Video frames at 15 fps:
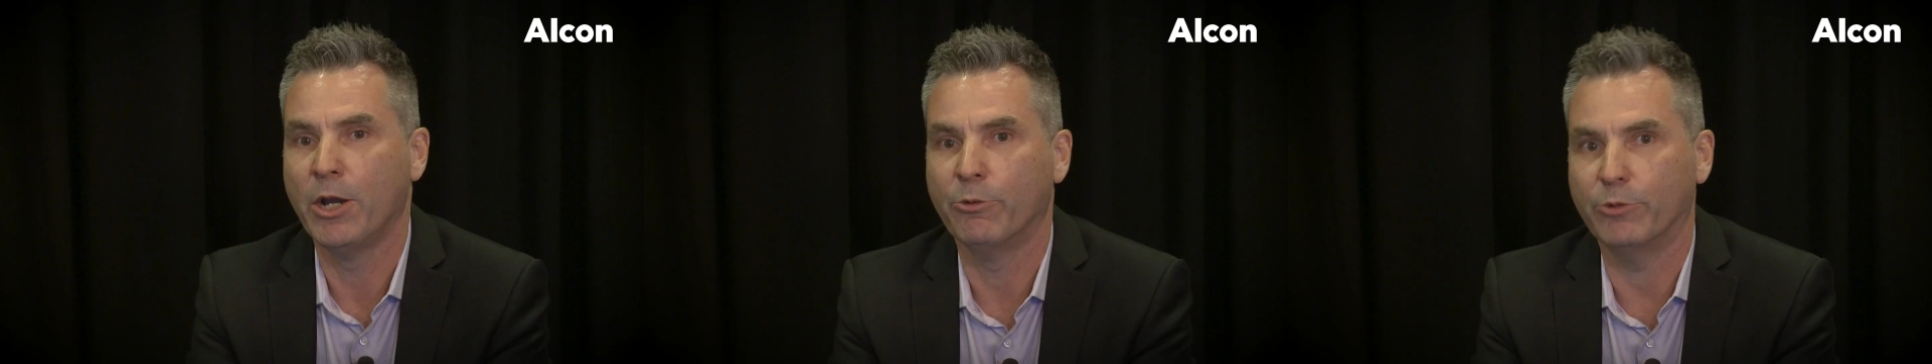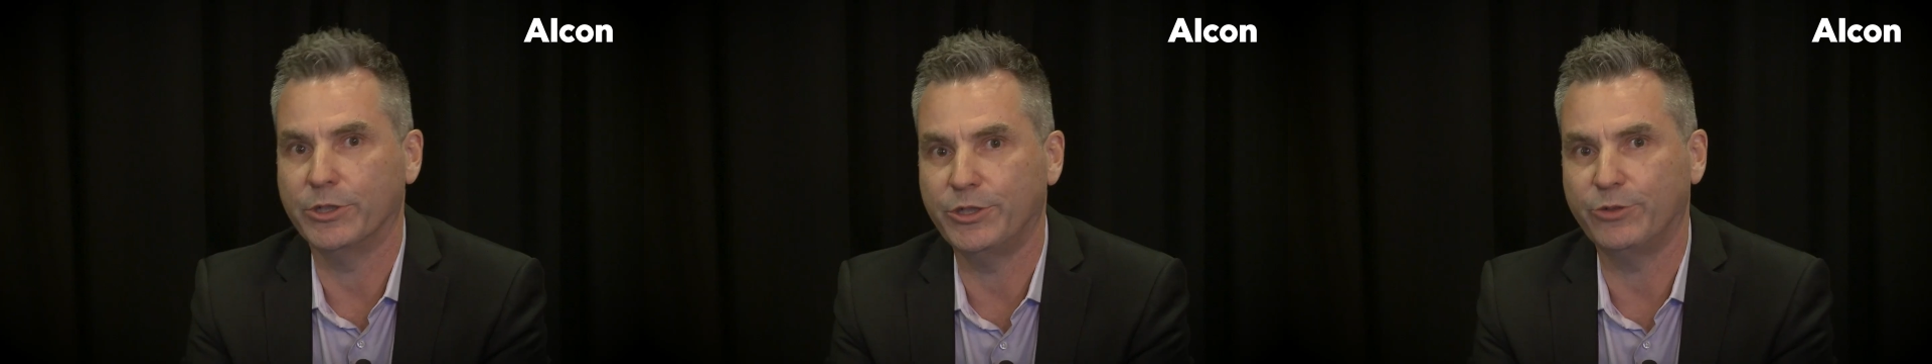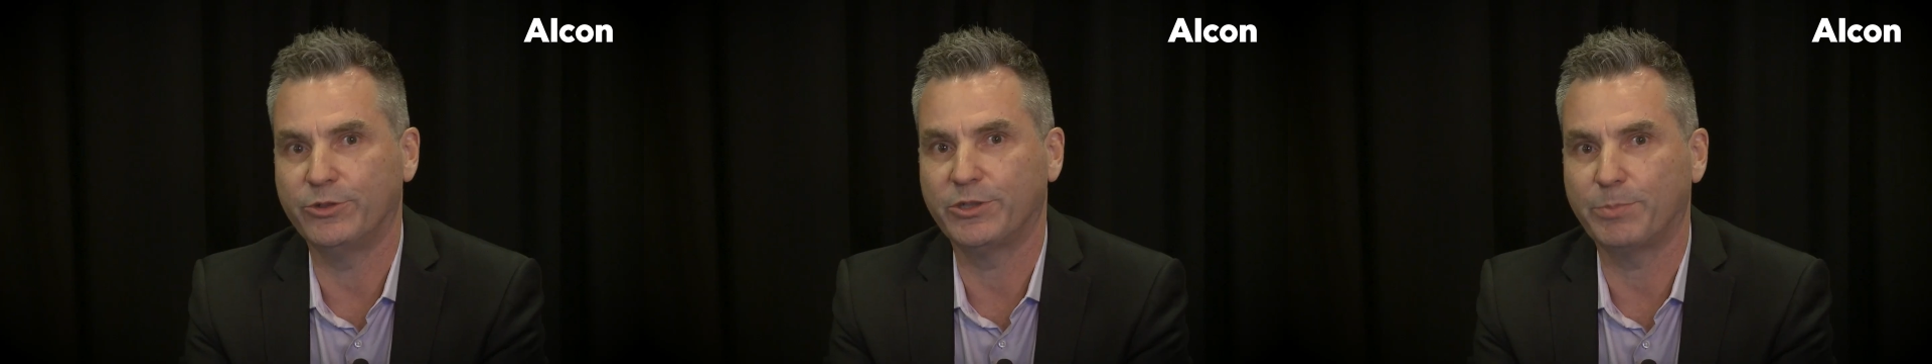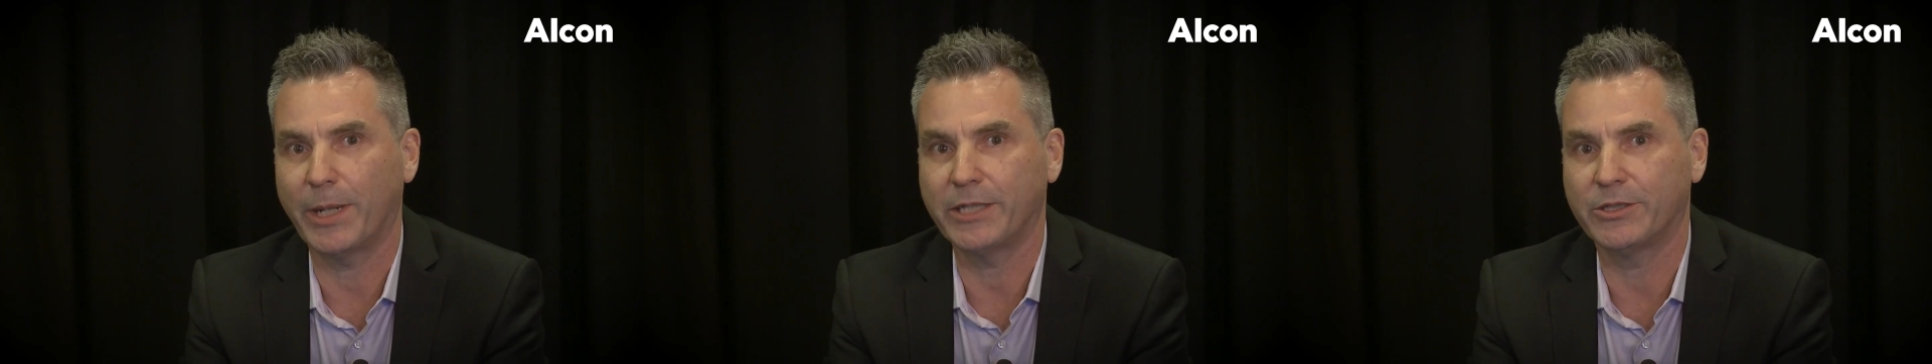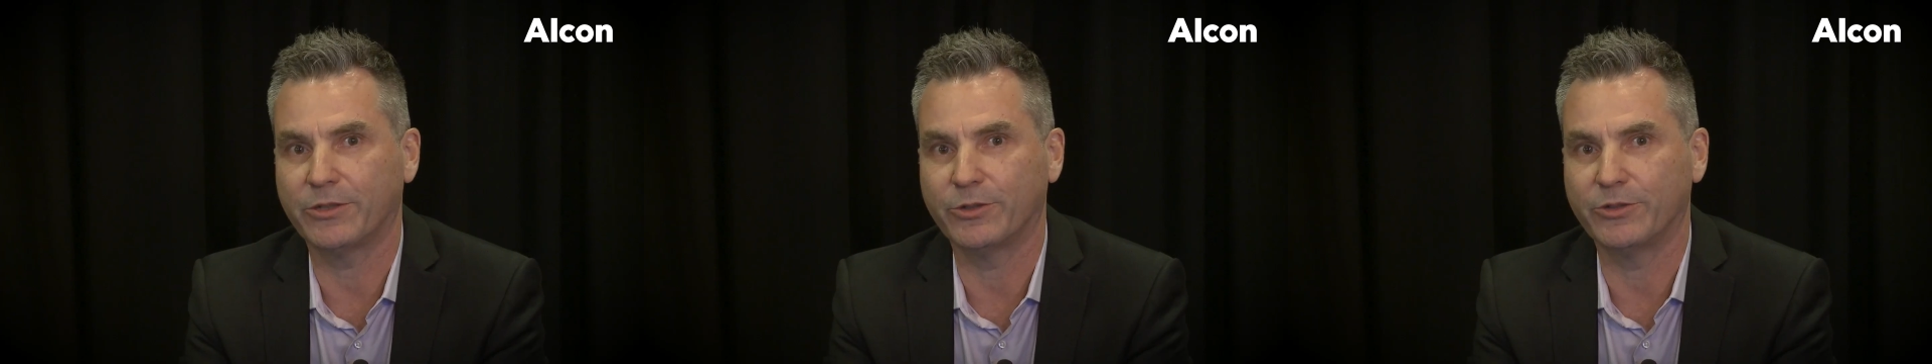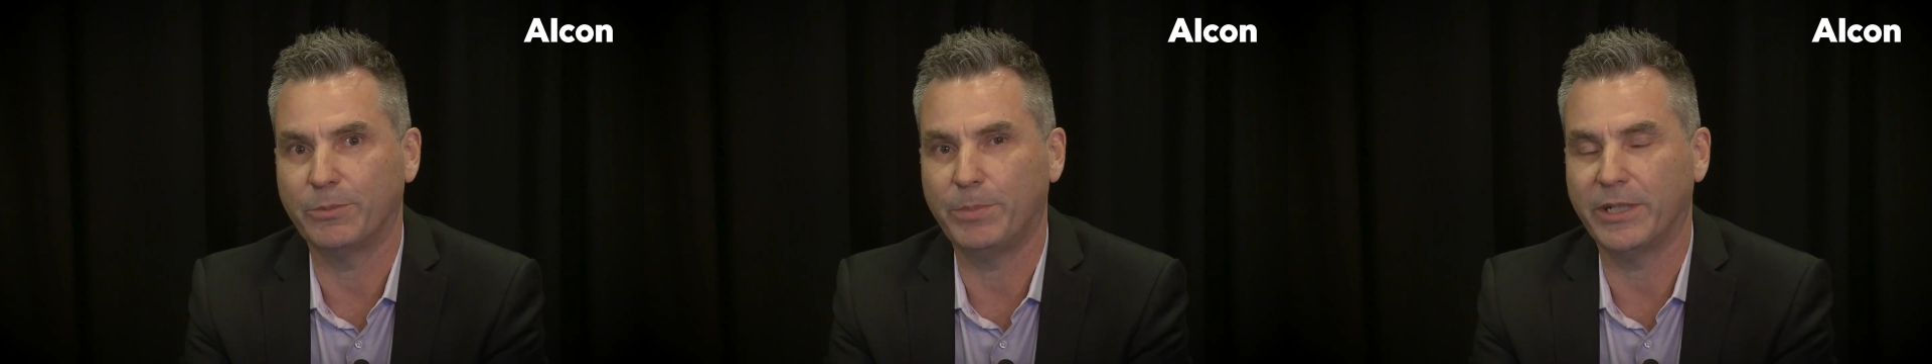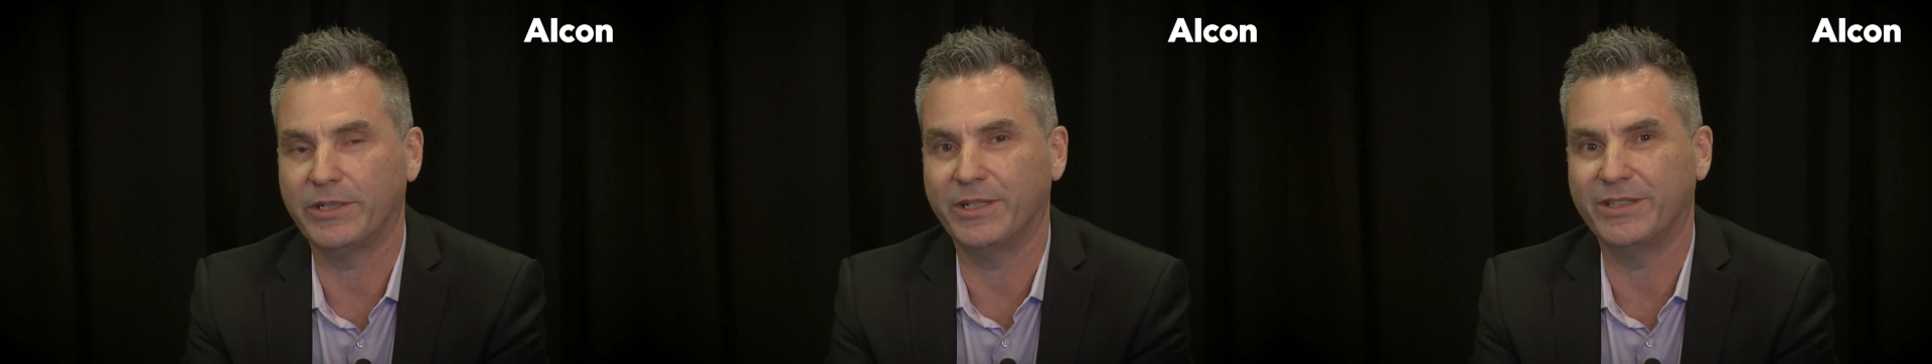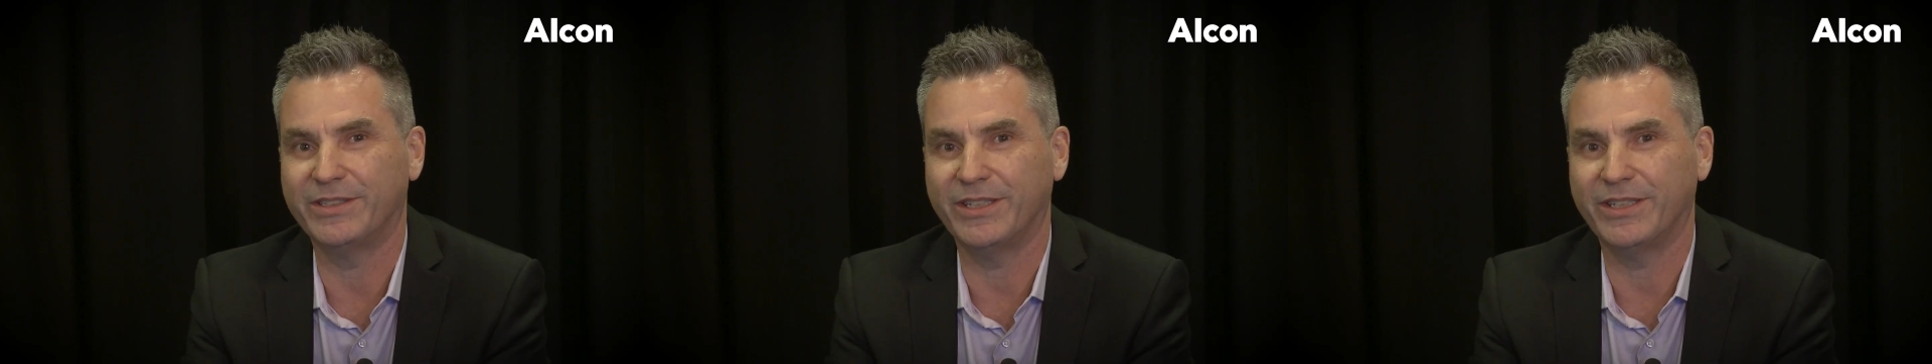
reduced spectacle dependence